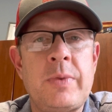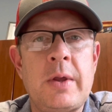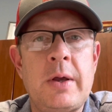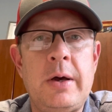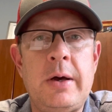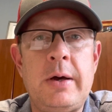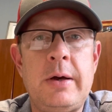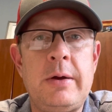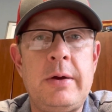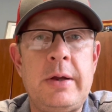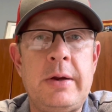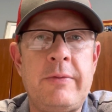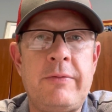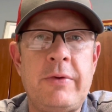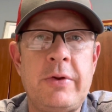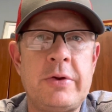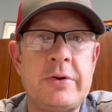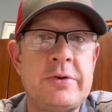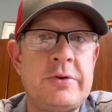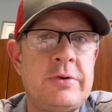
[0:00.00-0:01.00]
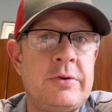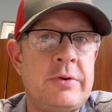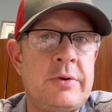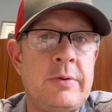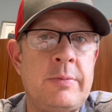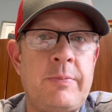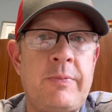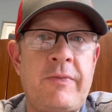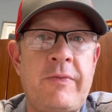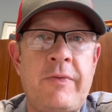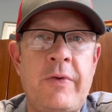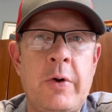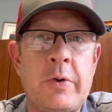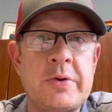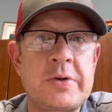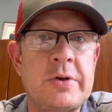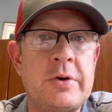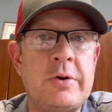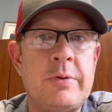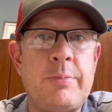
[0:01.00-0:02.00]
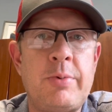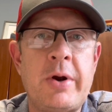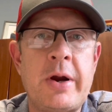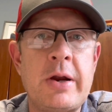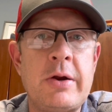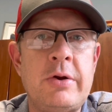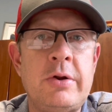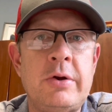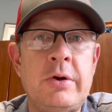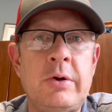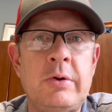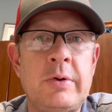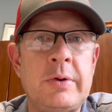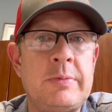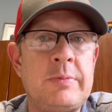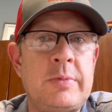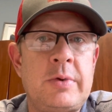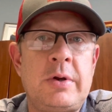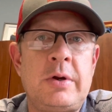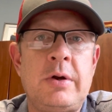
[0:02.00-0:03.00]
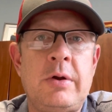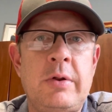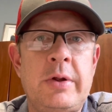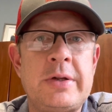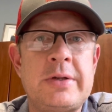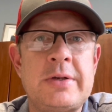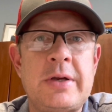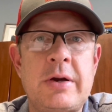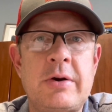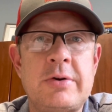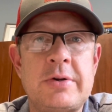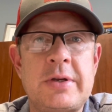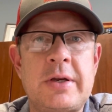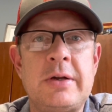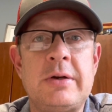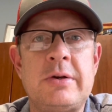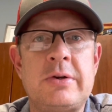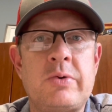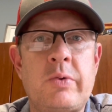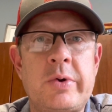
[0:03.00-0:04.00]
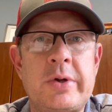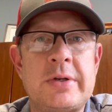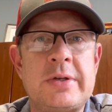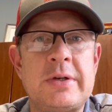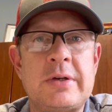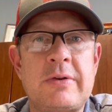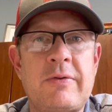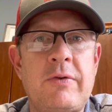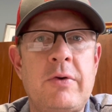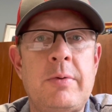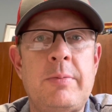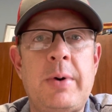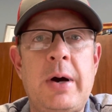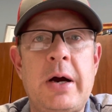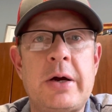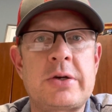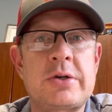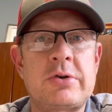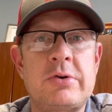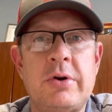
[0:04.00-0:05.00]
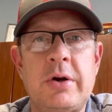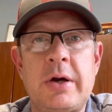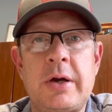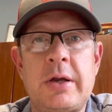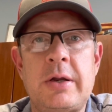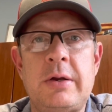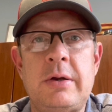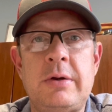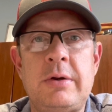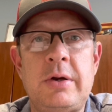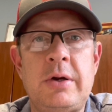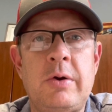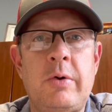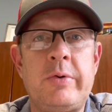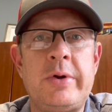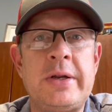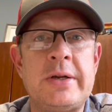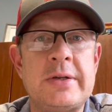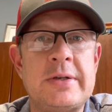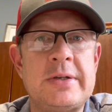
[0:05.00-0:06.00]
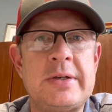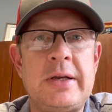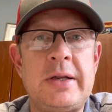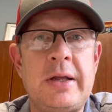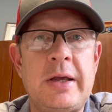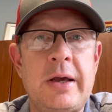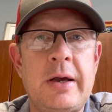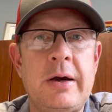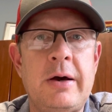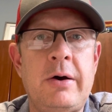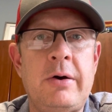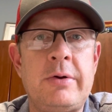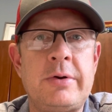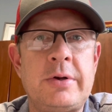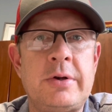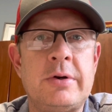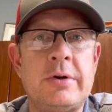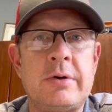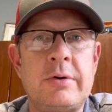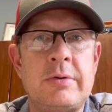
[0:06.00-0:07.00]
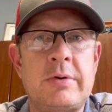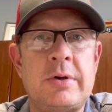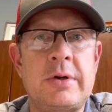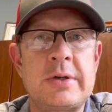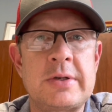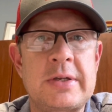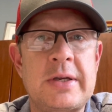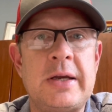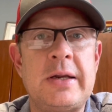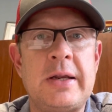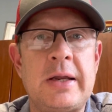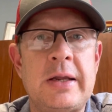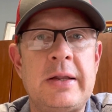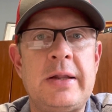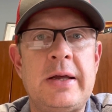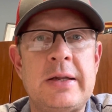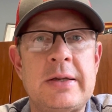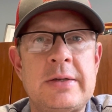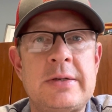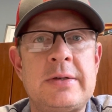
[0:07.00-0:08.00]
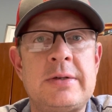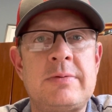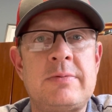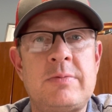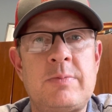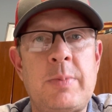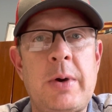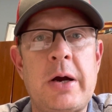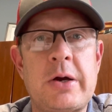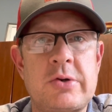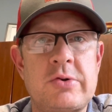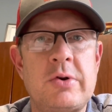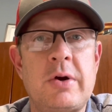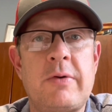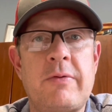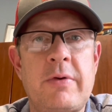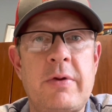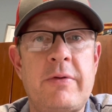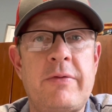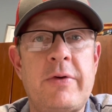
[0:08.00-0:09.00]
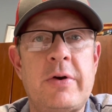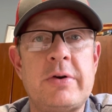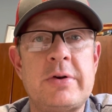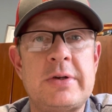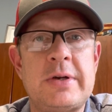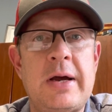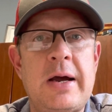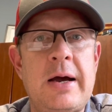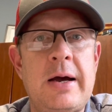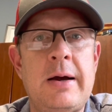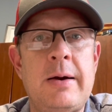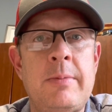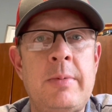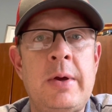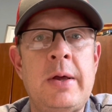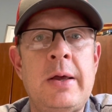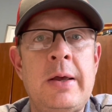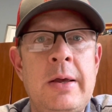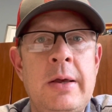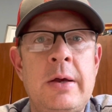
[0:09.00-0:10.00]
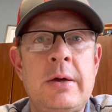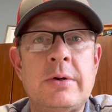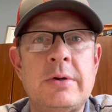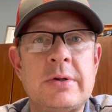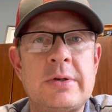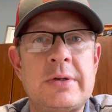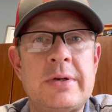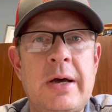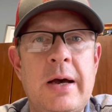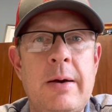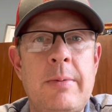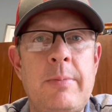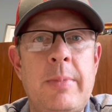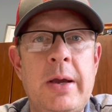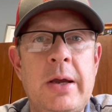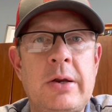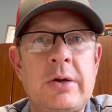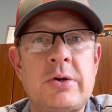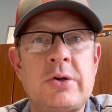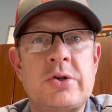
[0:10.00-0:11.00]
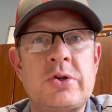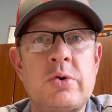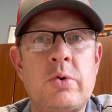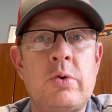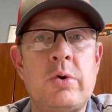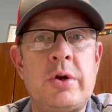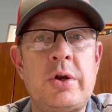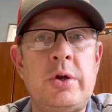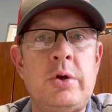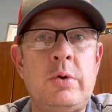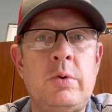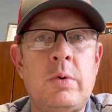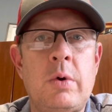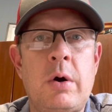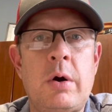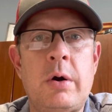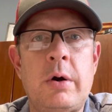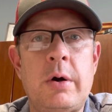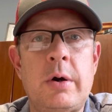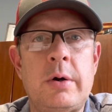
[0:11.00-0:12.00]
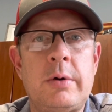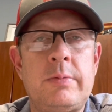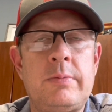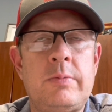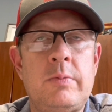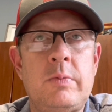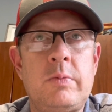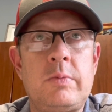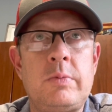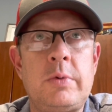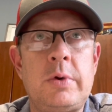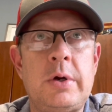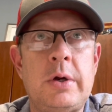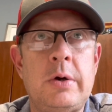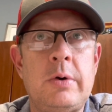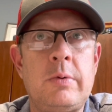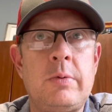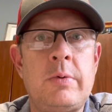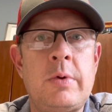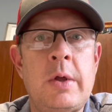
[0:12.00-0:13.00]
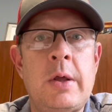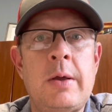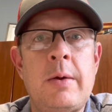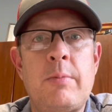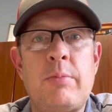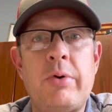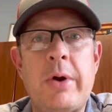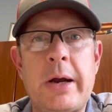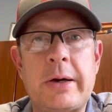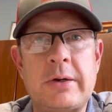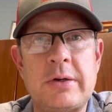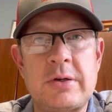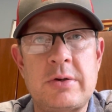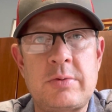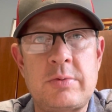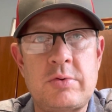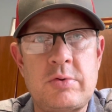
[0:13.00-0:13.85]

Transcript: And for the folks that are brand new, you know, let's say you're just getting a 26-foot box truck and you don't need a CDL and you're just getting in that box truck for the first time, just not making sure you are, you know, practice